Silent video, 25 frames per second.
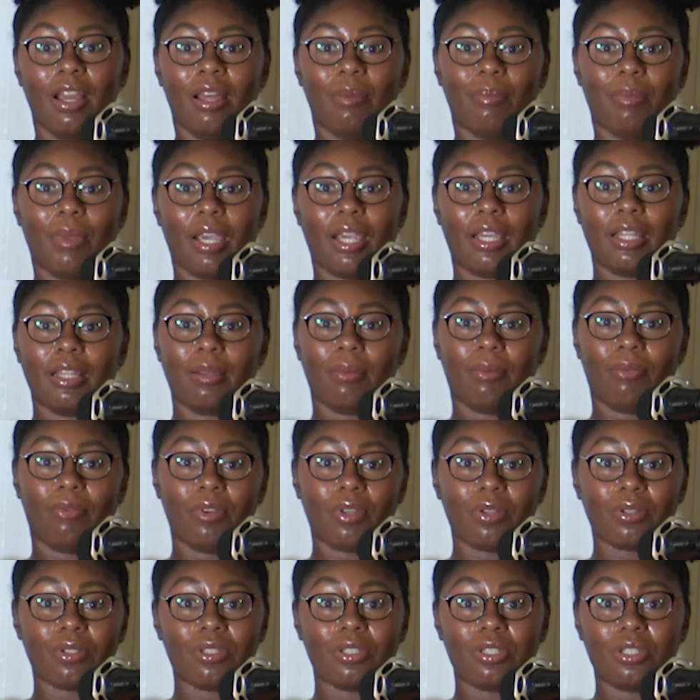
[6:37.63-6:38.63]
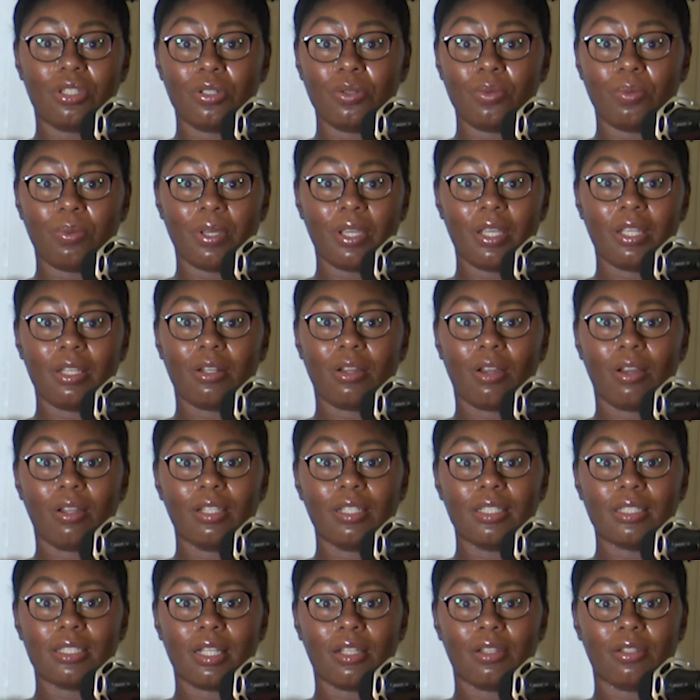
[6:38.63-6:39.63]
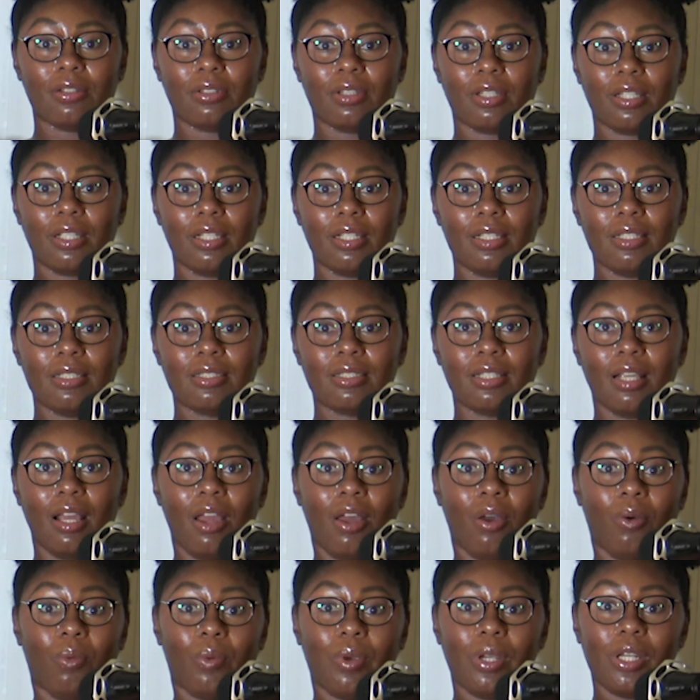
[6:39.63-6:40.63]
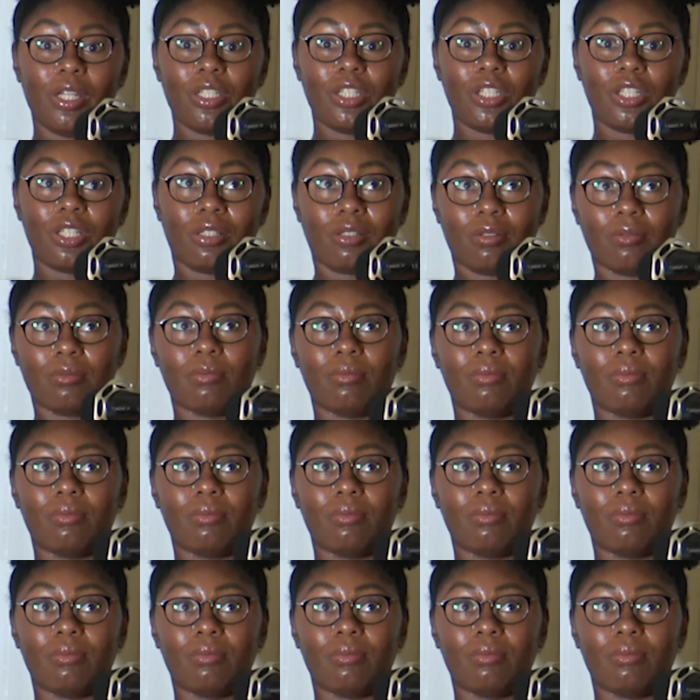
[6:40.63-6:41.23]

making them feel stupid and all these other things, which,